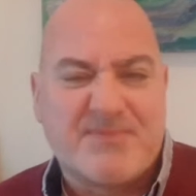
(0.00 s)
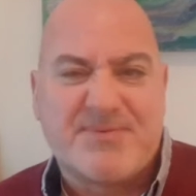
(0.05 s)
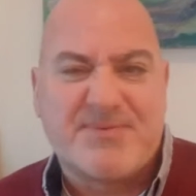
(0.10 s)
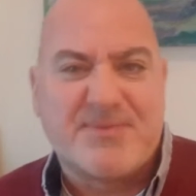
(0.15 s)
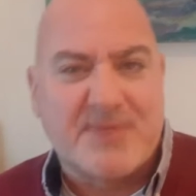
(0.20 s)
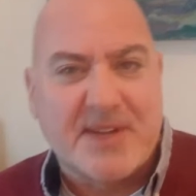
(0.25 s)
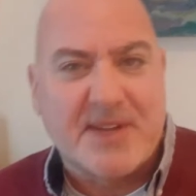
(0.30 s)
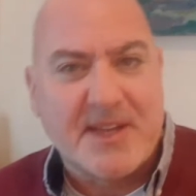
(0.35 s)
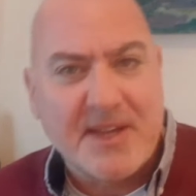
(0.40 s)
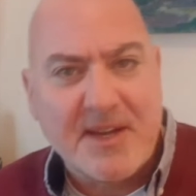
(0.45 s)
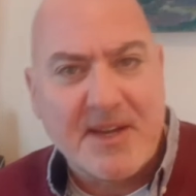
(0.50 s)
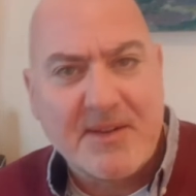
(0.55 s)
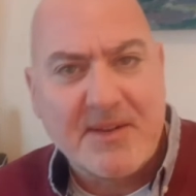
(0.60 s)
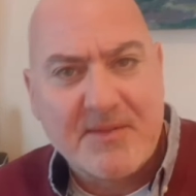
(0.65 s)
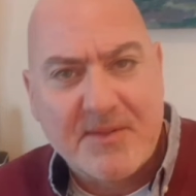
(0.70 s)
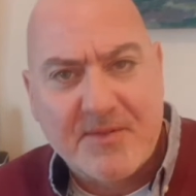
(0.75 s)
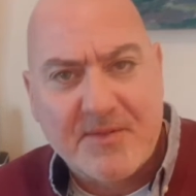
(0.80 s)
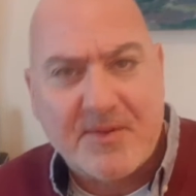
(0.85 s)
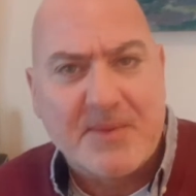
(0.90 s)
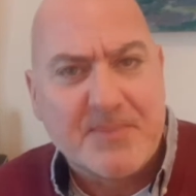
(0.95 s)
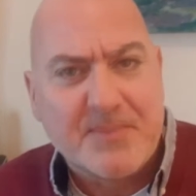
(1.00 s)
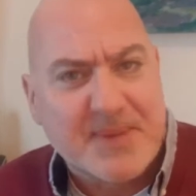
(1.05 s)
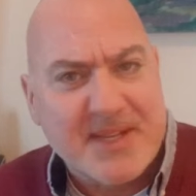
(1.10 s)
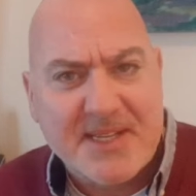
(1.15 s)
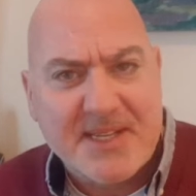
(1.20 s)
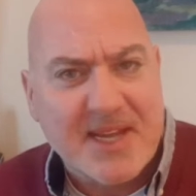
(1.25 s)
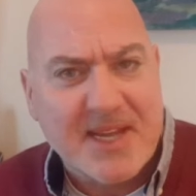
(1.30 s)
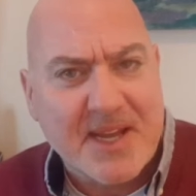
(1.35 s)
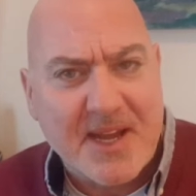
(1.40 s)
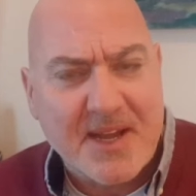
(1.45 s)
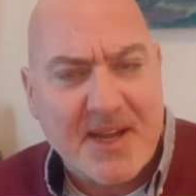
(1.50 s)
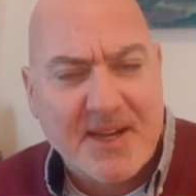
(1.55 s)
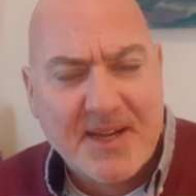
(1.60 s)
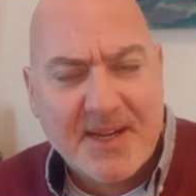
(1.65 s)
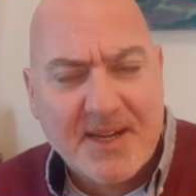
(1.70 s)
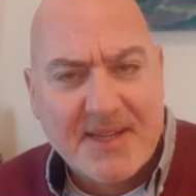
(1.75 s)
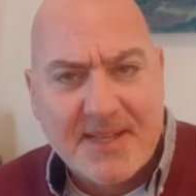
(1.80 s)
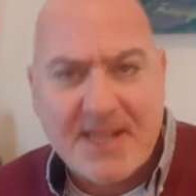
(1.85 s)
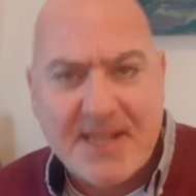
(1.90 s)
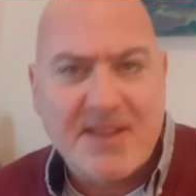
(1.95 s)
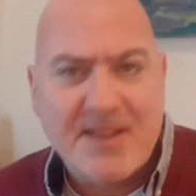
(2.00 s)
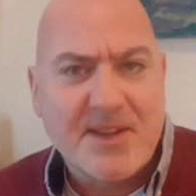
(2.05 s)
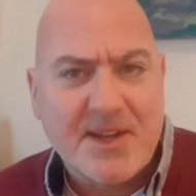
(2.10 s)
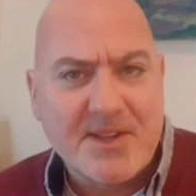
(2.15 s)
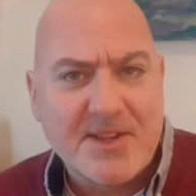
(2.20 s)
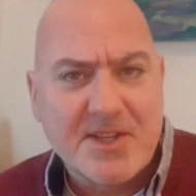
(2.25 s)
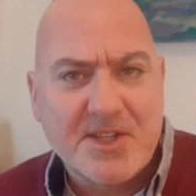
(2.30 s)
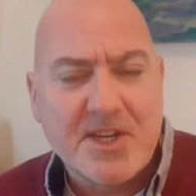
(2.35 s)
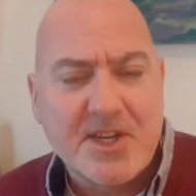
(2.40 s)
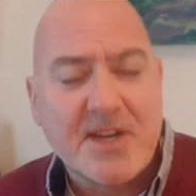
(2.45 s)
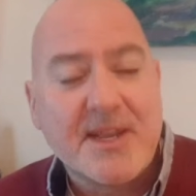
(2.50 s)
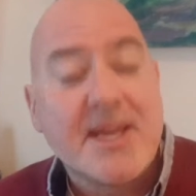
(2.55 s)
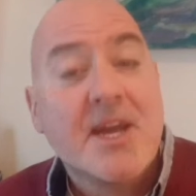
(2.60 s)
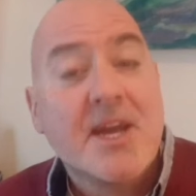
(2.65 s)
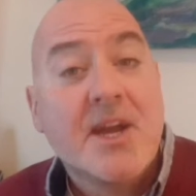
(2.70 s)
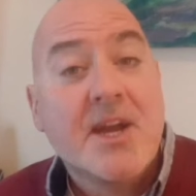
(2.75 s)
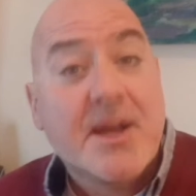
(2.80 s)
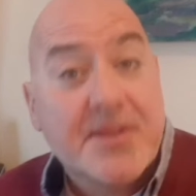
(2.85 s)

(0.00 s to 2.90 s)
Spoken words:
grumpy Tigger, didn't like the journey.